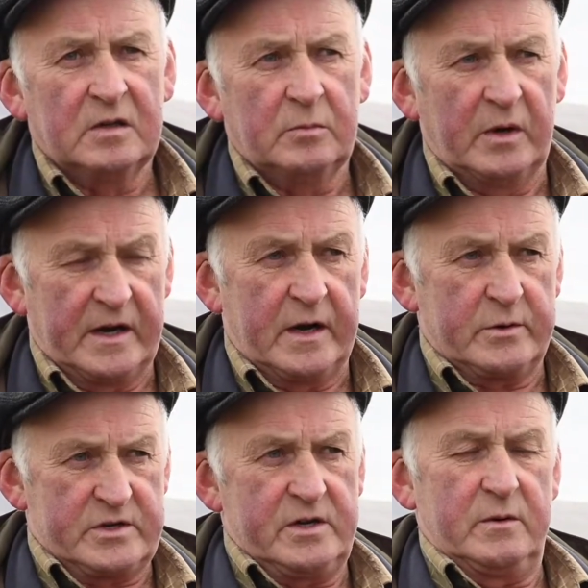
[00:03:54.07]
But in our
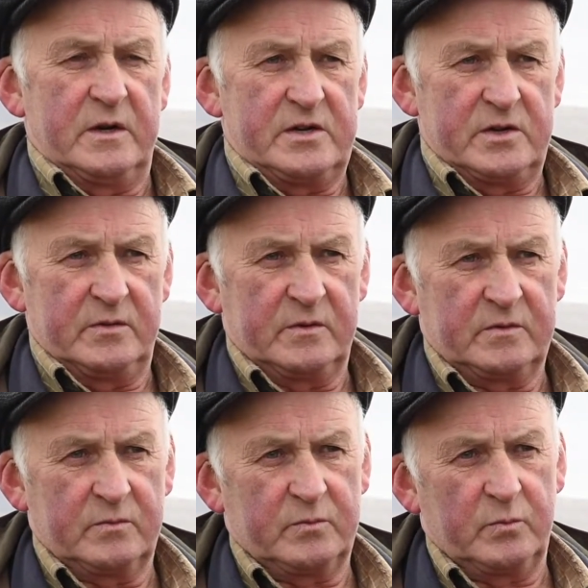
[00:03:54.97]
situation,
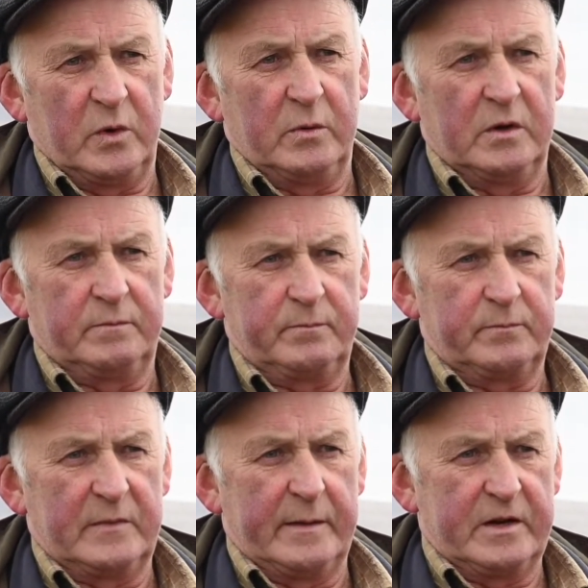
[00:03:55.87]
we were
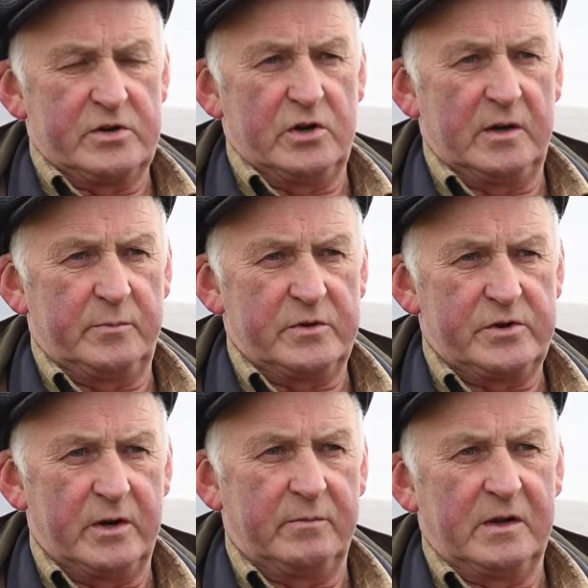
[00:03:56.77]
lambing sheep and
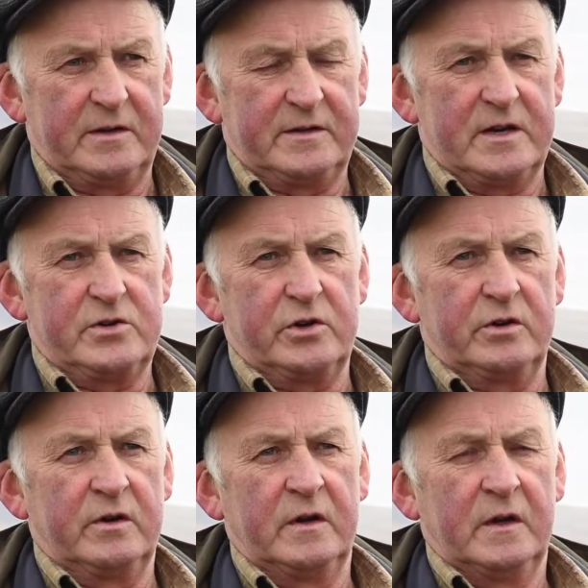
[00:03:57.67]
sheep needed attention.
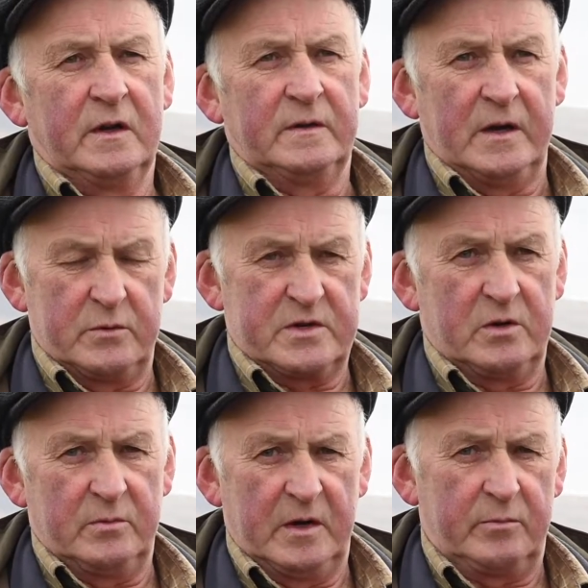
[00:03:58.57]
That was our
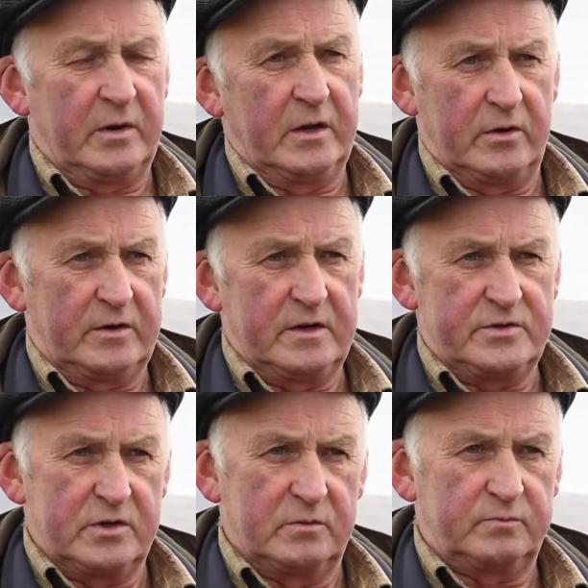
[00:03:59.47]
main priority,
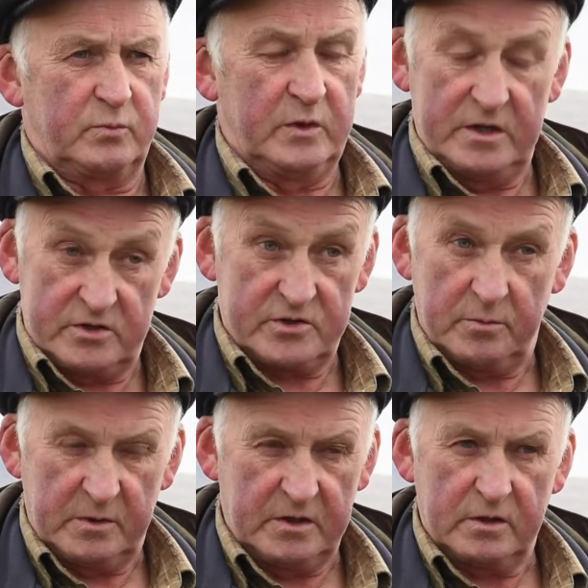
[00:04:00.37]
so we didn't
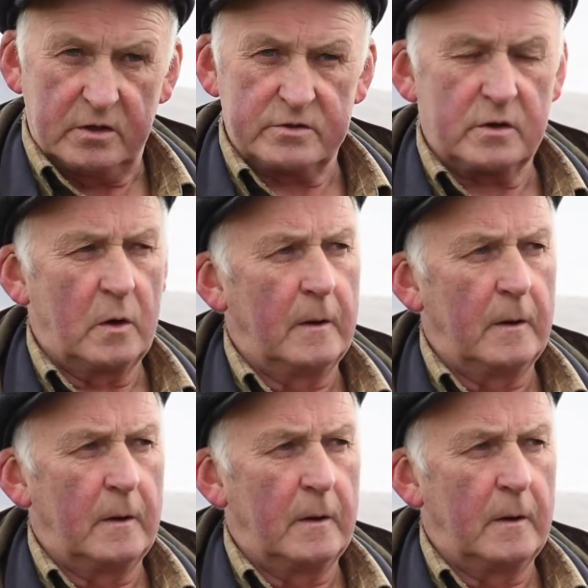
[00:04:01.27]
stop indoors.